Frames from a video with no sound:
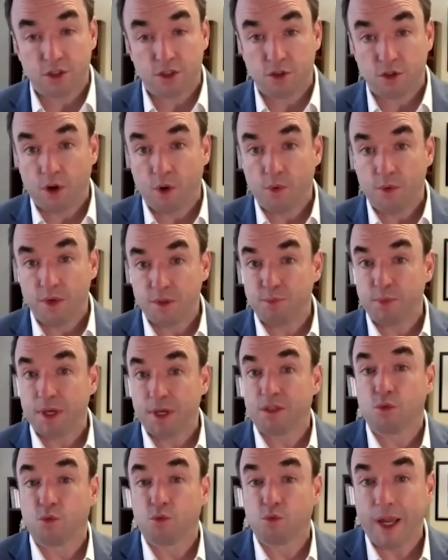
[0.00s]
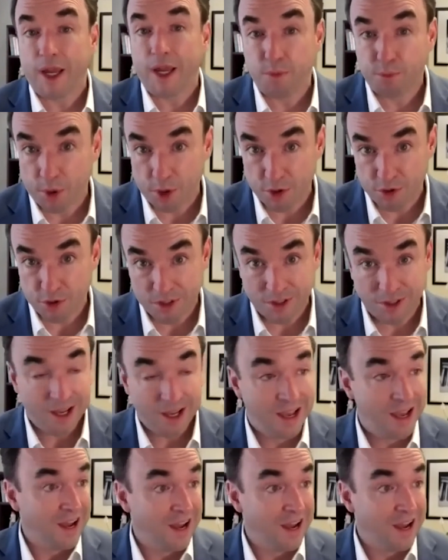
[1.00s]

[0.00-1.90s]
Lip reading: to always pick the right person.